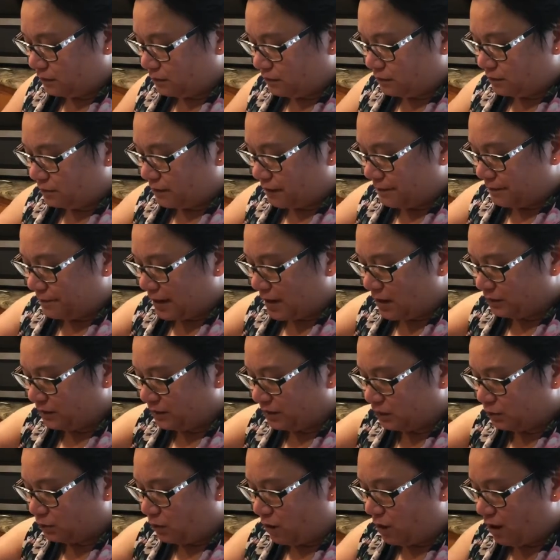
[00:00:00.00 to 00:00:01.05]
my mouth
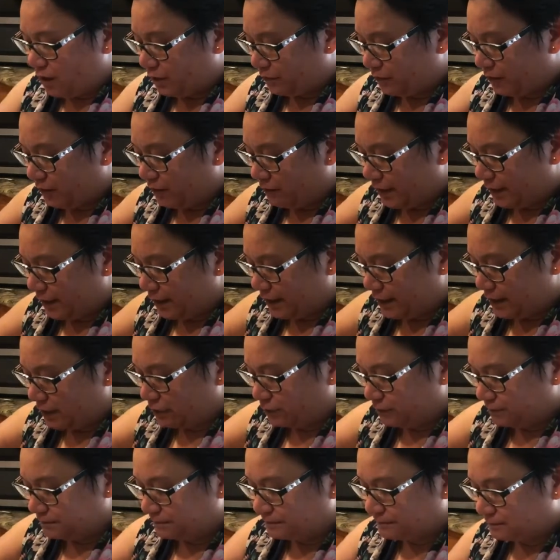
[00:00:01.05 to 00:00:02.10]
is watering right now.
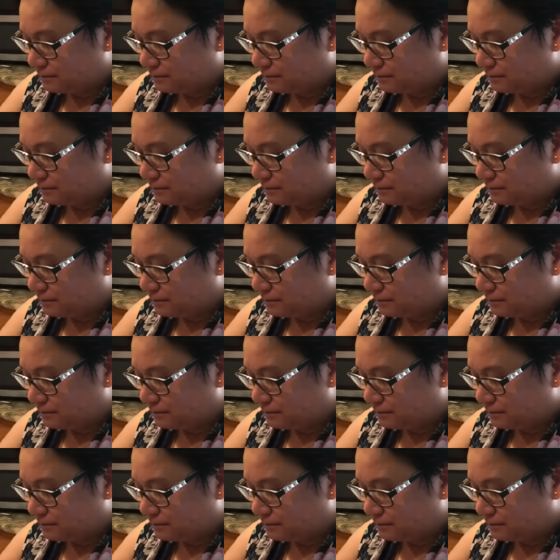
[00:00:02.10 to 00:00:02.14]
Let's